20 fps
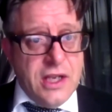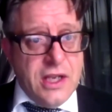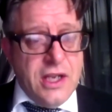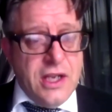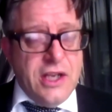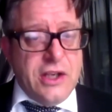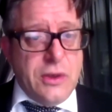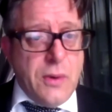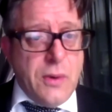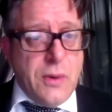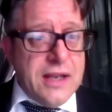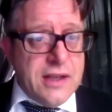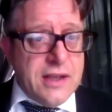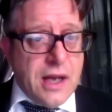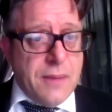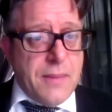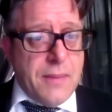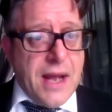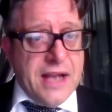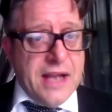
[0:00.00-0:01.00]
you end
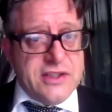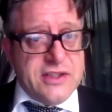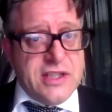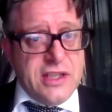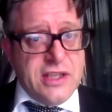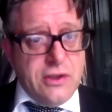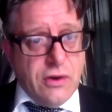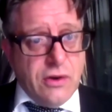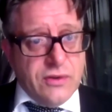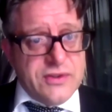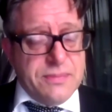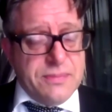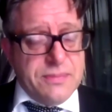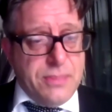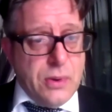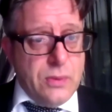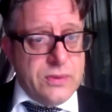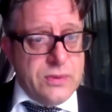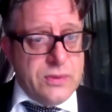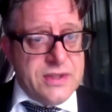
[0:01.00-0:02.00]
up actually not
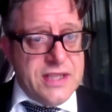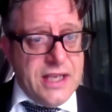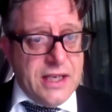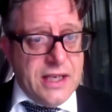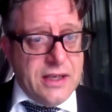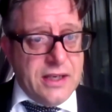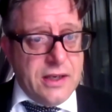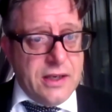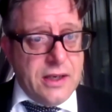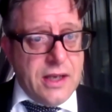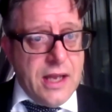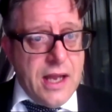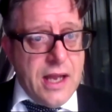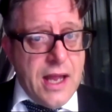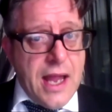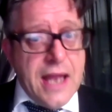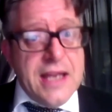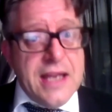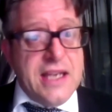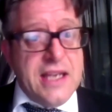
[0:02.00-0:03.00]
supporting
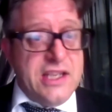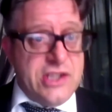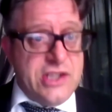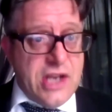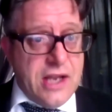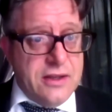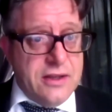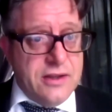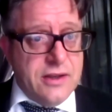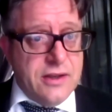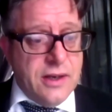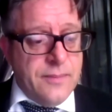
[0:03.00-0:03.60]
any gender.